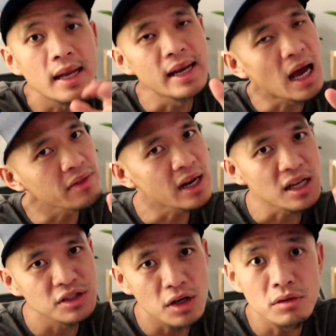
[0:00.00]
Now that
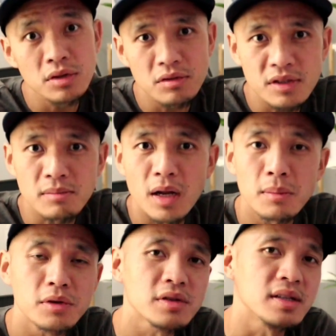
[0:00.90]
I've shown you some
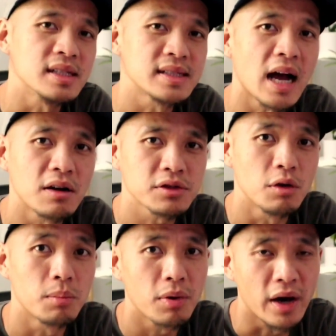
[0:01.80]
numbers on these
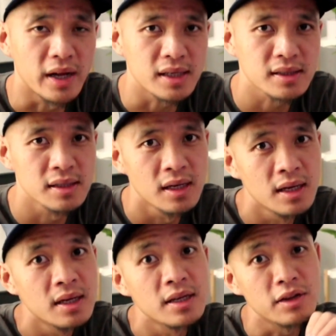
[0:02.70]
household products,
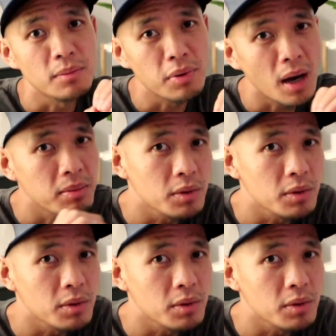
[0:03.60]
you're probably